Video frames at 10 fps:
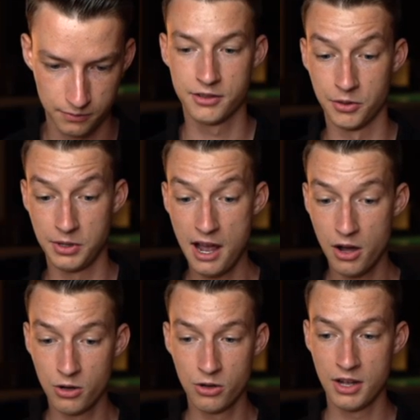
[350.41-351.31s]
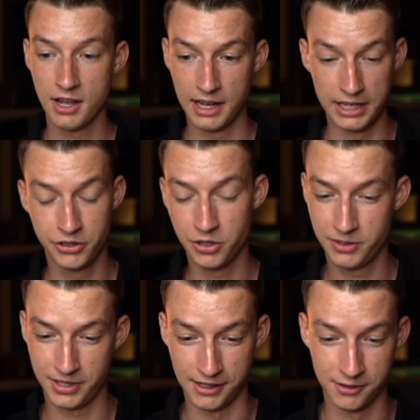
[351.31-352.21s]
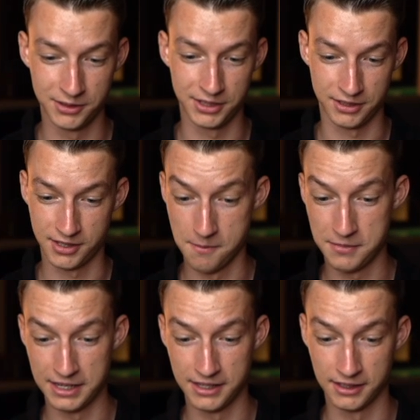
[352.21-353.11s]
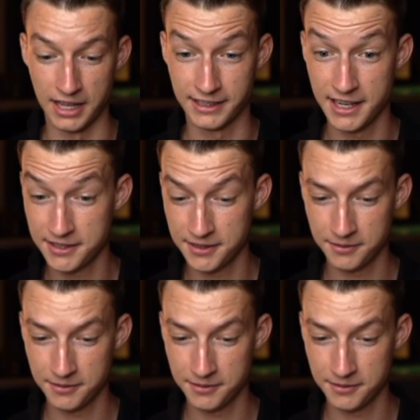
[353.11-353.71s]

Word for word: So now it should sound something like this.